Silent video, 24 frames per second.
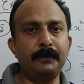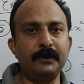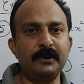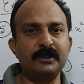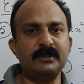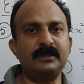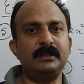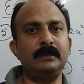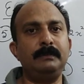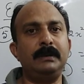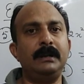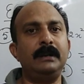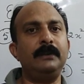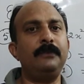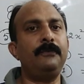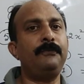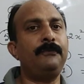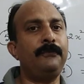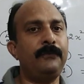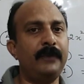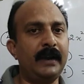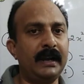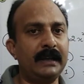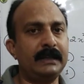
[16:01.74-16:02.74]

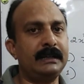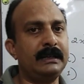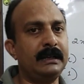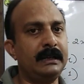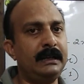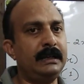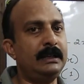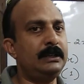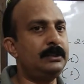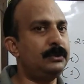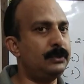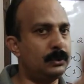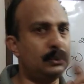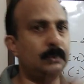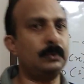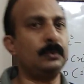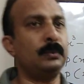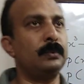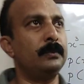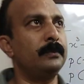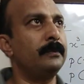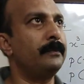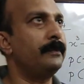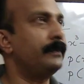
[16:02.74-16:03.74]
possible factor is
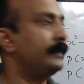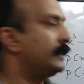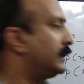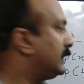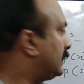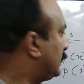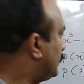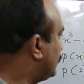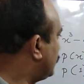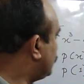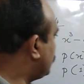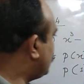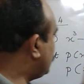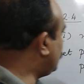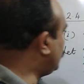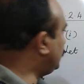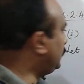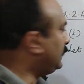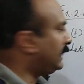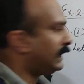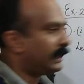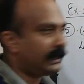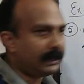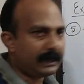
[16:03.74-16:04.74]
2.
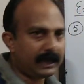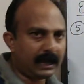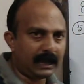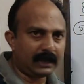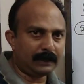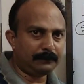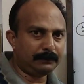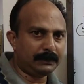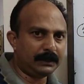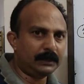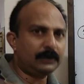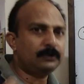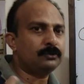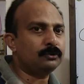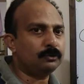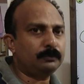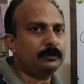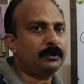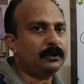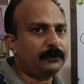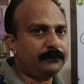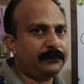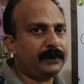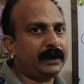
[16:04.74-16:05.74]
So there can be 2
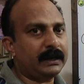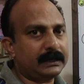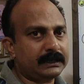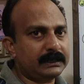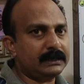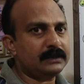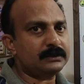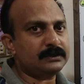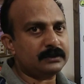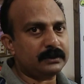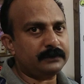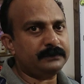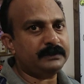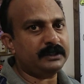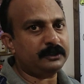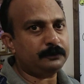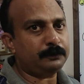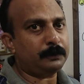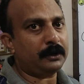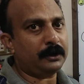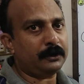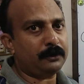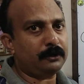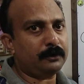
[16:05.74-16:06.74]
more factors of this
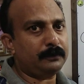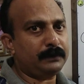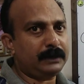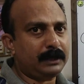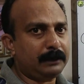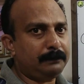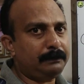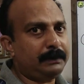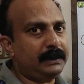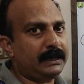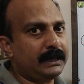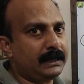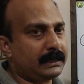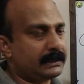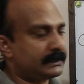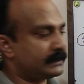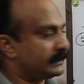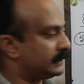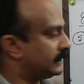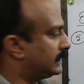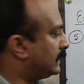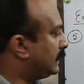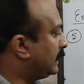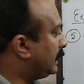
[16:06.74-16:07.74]
polynomial
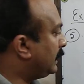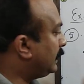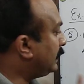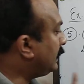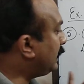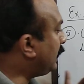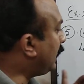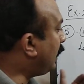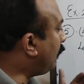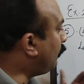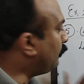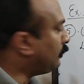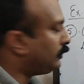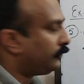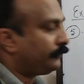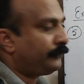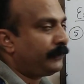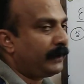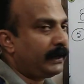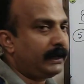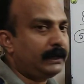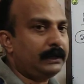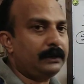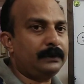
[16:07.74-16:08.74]
px. Now how to
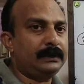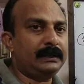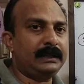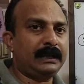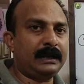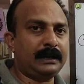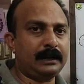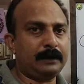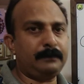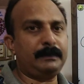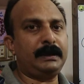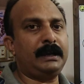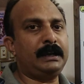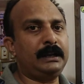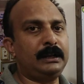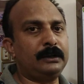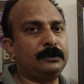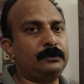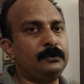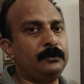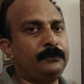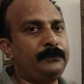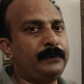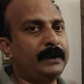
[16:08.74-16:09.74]
find out that
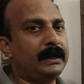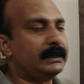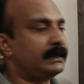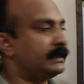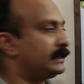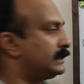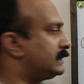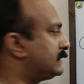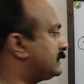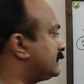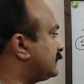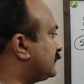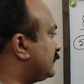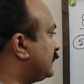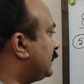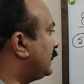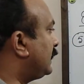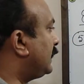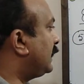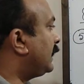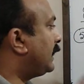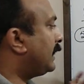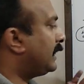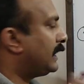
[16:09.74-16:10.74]
remaining 2 factors?
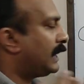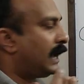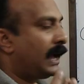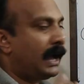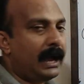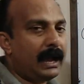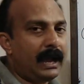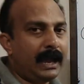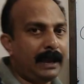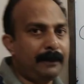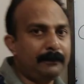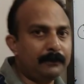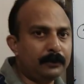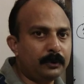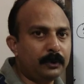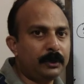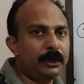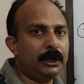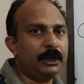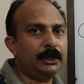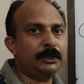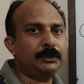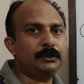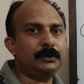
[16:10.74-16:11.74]
I am
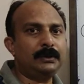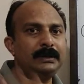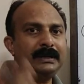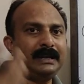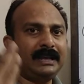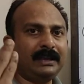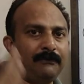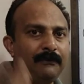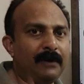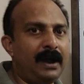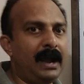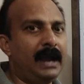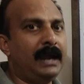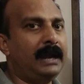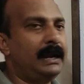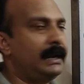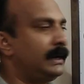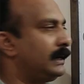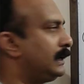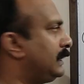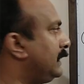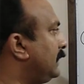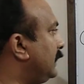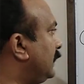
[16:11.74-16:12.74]
going to
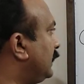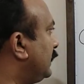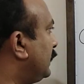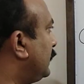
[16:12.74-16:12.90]
divide